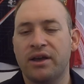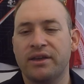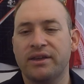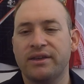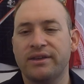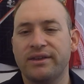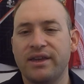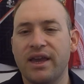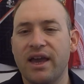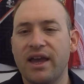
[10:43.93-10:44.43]

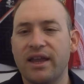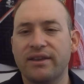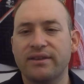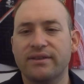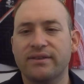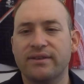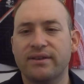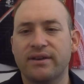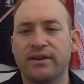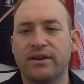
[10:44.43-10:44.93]
Yet,
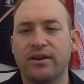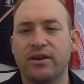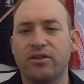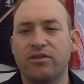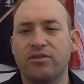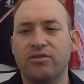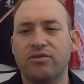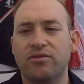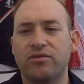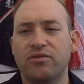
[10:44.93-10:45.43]

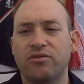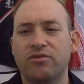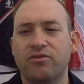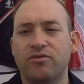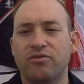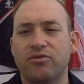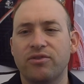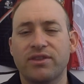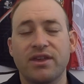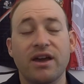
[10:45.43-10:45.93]

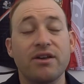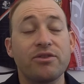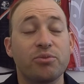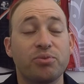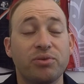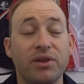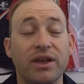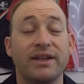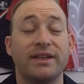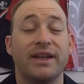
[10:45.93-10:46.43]
with how they're
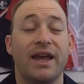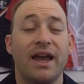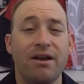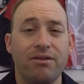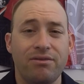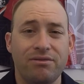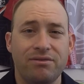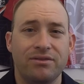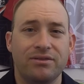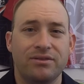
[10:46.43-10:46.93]
playing
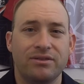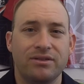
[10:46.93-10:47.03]
now,